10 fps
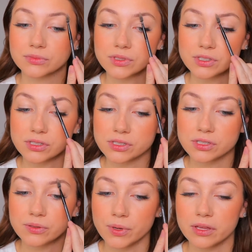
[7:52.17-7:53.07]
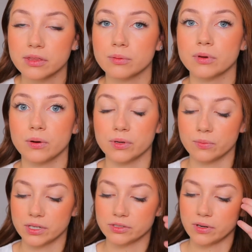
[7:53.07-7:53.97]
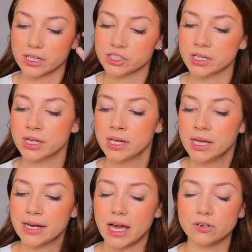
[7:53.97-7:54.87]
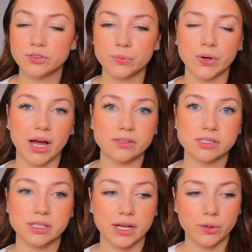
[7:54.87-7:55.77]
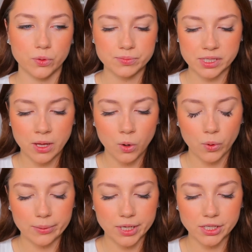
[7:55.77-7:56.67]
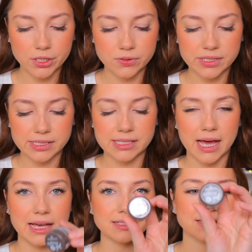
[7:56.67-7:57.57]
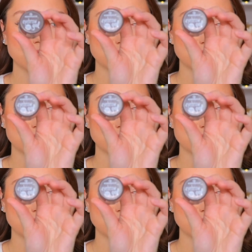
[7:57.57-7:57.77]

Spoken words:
just to make them go in one direction. Now for brows today, what I'm going to use is the Essence